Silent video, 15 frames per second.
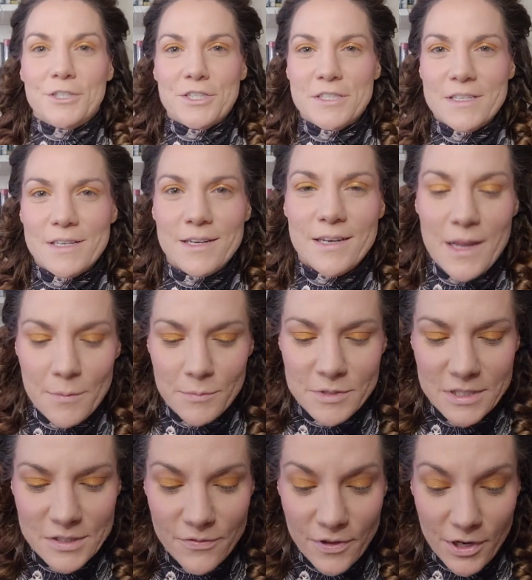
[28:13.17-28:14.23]
I just did an
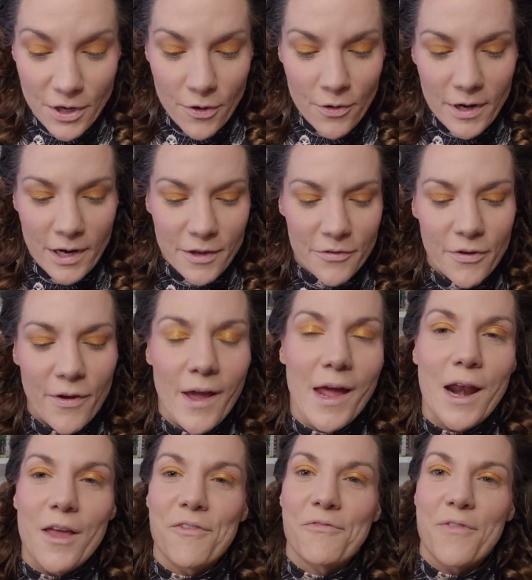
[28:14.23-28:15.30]
empties video and I